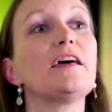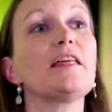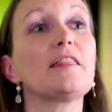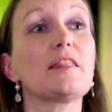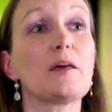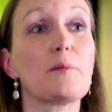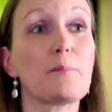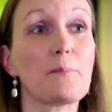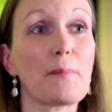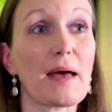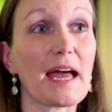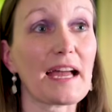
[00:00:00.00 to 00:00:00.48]

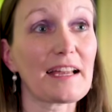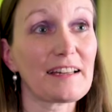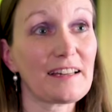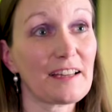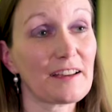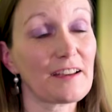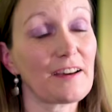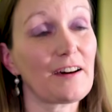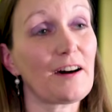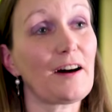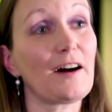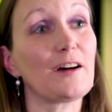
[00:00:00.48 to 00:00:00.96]
that Magna
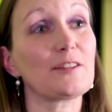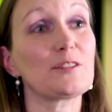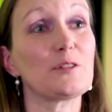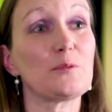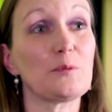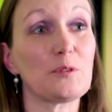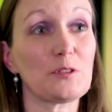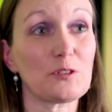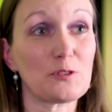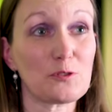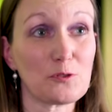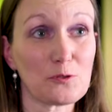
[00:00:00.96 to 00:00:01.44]
Carta
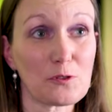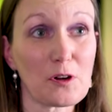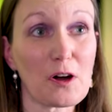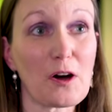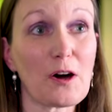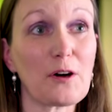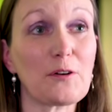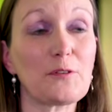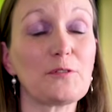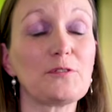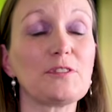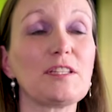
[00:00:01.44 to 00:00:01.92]
was
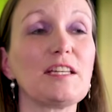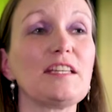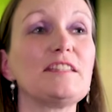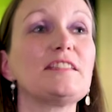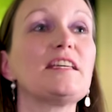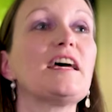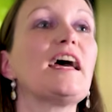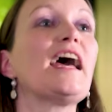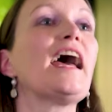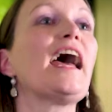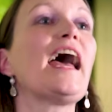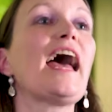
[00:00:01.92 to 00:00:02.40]
drafted
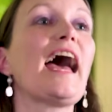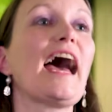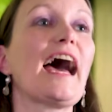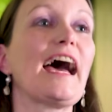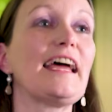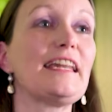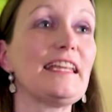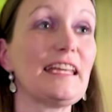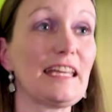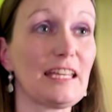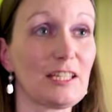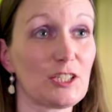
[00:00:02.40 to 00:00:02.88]

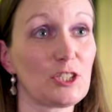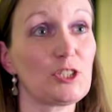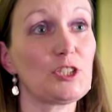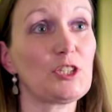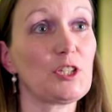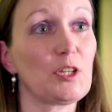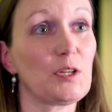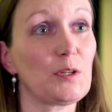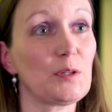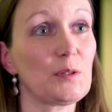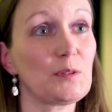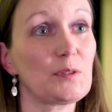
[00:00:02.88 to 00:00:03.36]
and
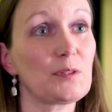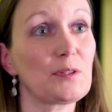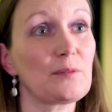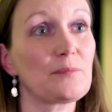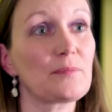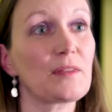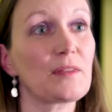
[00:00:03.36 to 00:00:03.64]
issued.